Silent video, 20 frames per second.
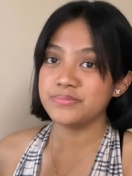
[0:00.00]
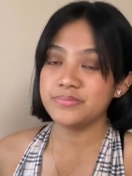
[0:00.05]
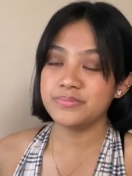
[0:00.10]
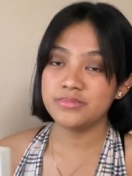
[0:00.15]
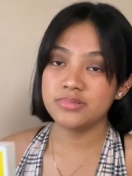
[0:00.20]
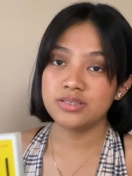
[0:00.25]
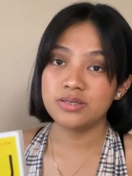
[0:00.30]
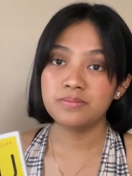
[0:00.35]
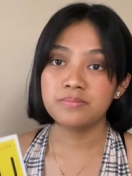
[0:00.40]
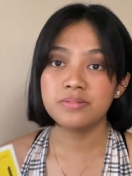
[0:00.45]

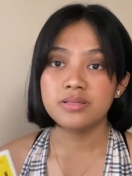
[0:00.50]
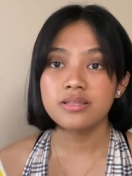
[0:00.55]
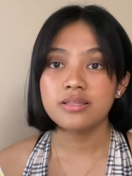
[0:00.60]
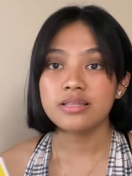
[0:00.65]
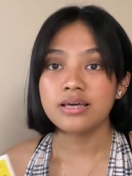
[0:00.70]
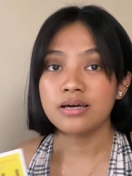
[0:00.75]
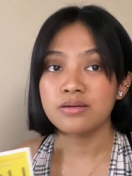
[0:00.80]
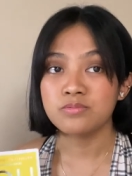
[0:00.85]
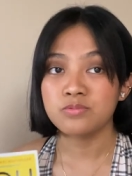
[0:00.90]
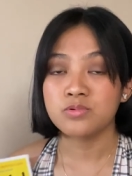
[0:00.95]
something
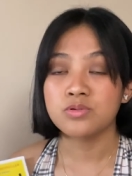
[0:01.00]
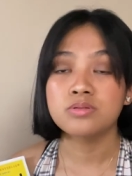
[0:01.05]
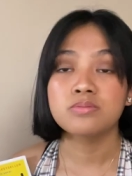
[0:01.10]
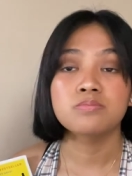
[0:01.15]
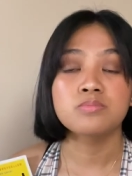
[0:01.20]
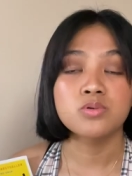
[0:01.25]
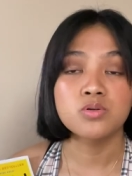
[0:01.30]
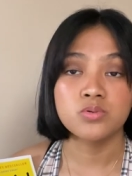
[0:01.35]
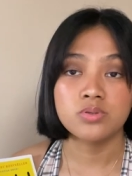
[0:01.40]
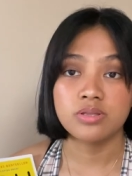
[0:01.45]
that would
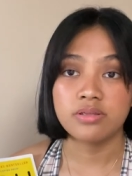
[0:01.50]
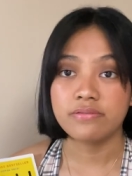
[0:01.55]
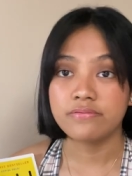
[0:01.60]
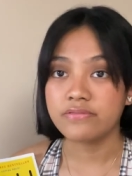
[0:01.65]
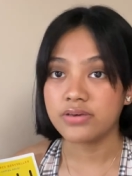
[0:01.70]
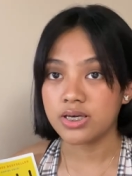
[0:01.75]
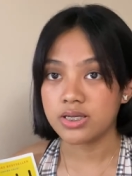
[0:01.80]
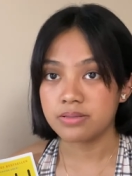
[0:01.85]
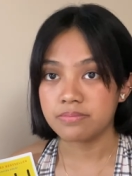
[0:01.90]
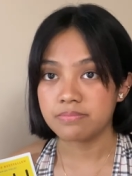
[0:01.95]

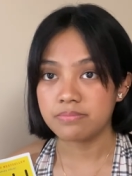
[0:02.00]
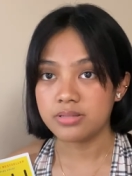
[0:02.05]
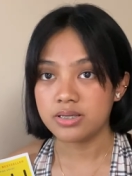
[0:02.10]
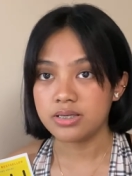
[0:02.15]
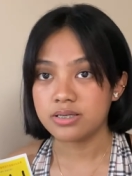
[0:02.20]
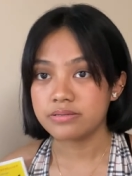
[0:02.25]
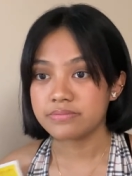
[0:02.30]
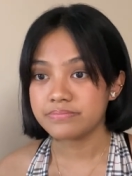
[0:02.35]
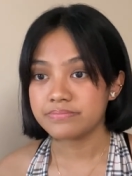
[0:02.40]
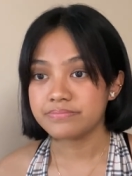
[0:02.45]
motivate me,